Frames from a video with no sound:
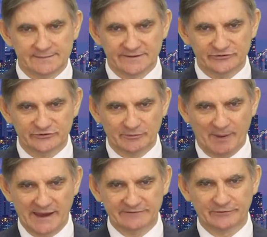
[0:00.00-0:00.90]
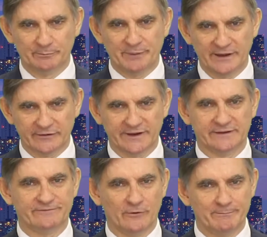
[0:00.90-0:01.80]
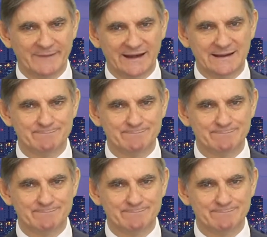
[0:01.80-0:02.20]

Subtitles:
This was a painful period for many